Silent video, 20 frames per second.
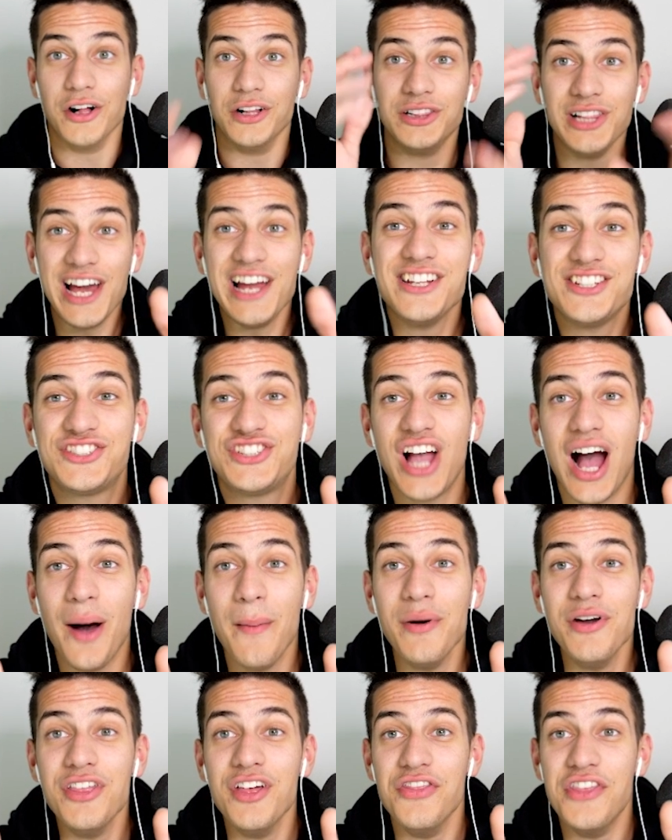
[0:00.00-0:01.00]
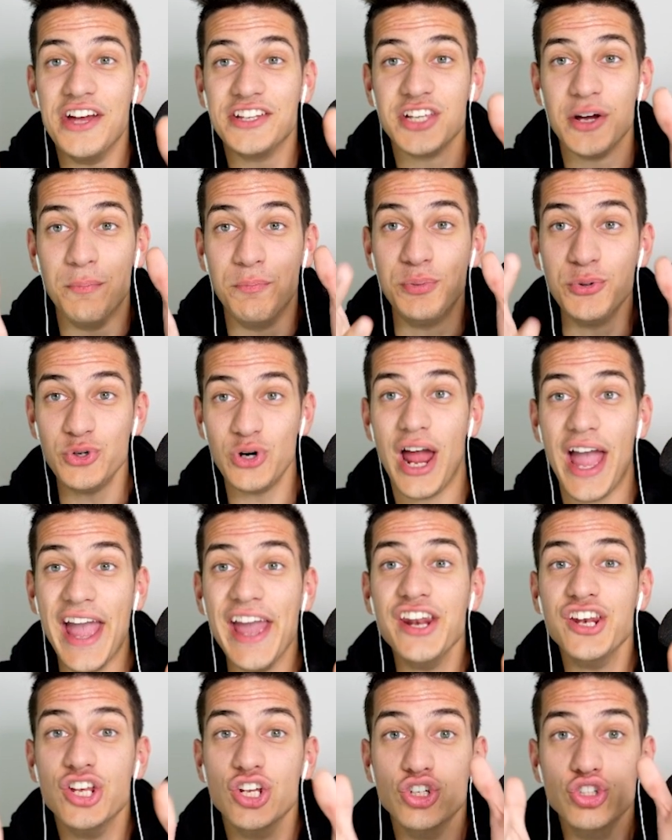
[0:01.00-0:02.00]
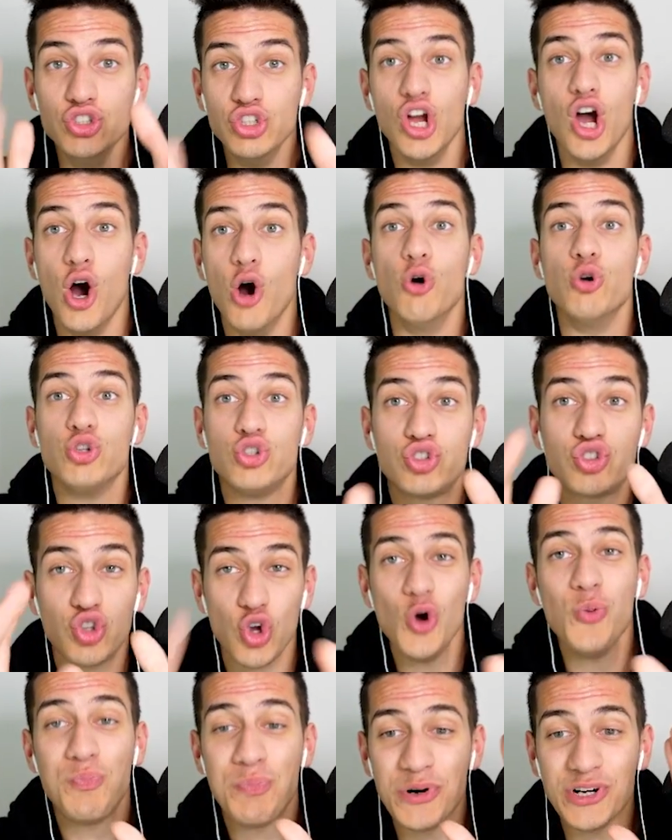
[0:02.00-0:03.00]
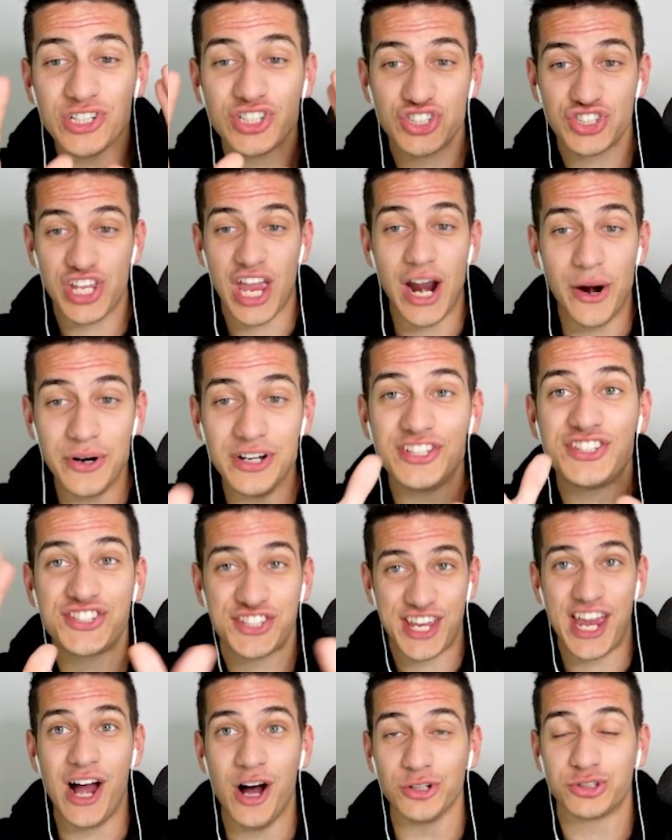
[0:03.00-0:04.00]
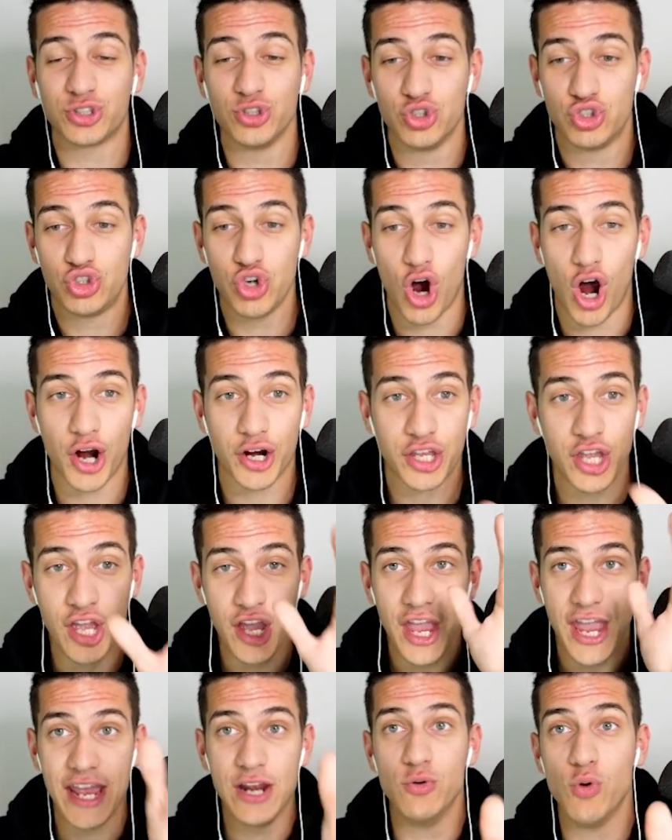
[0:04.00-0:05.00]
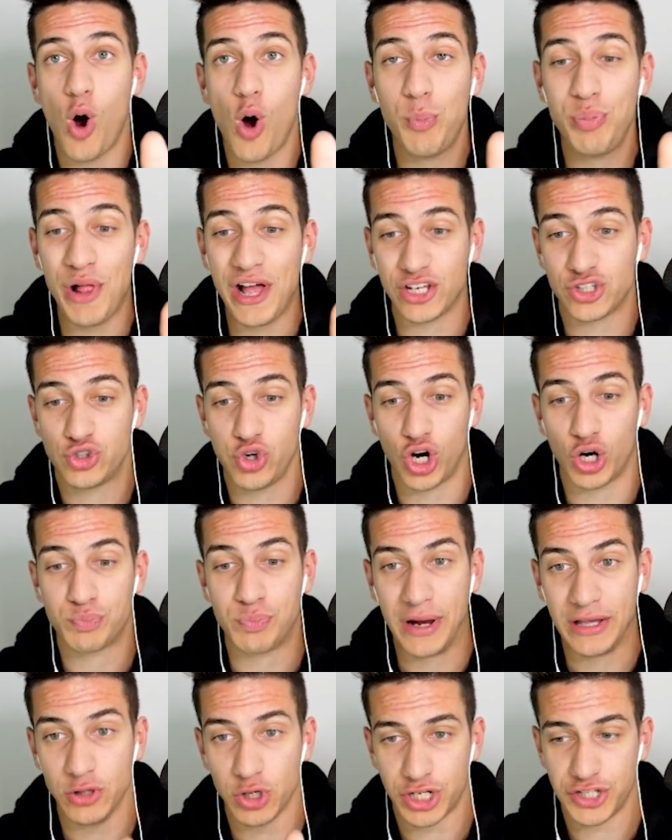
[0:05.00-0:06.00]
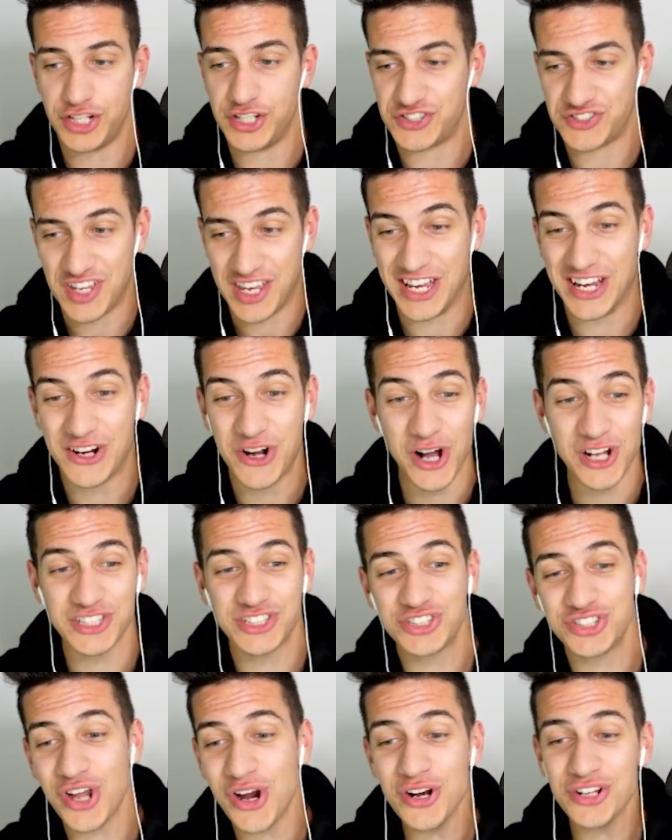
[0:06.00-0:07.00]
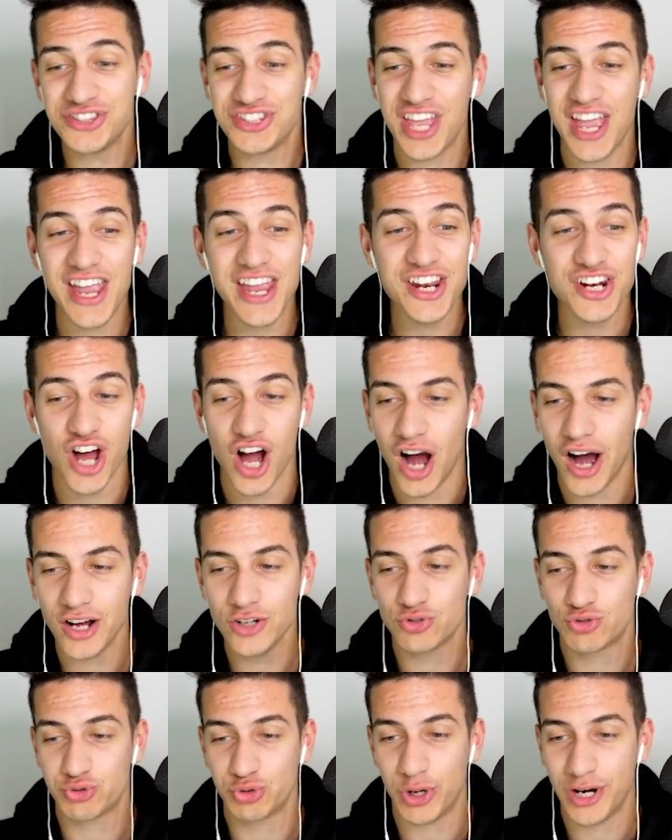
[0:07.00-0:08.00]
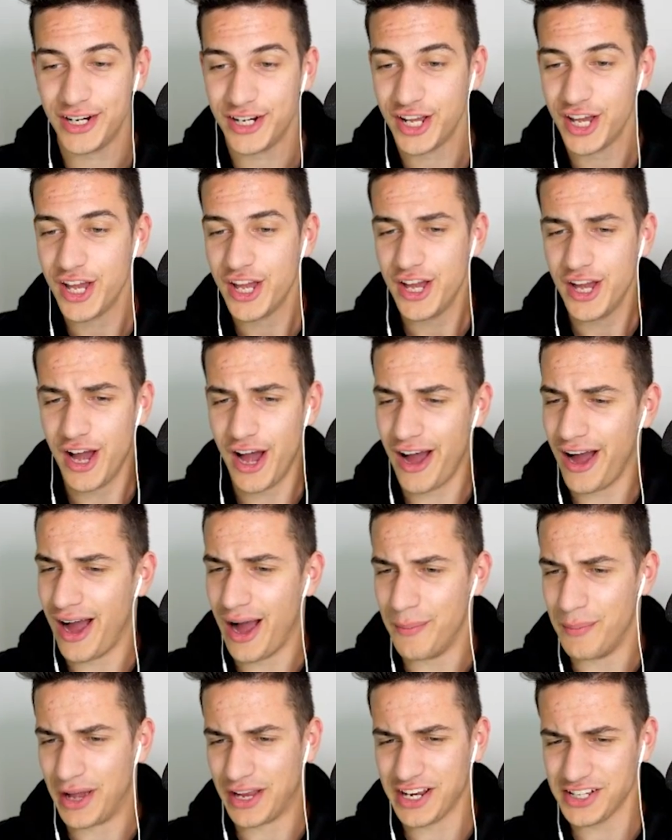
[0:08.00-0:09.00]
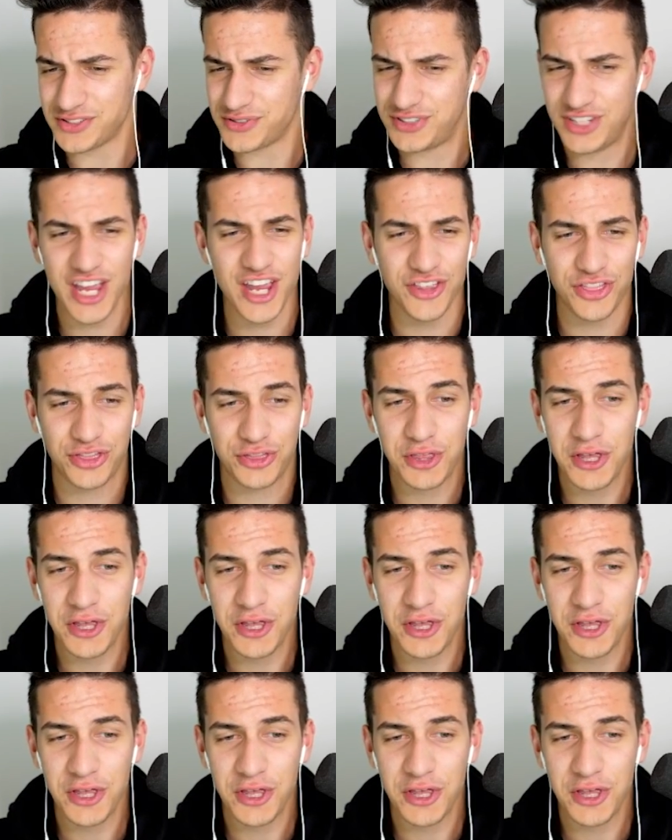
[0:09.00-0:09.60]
Ladies and gentlemen, there's a brand new super scary skeleton shark in Roblox Shark Bite. Look at this thing. It costs 1,300, I guess, teeth.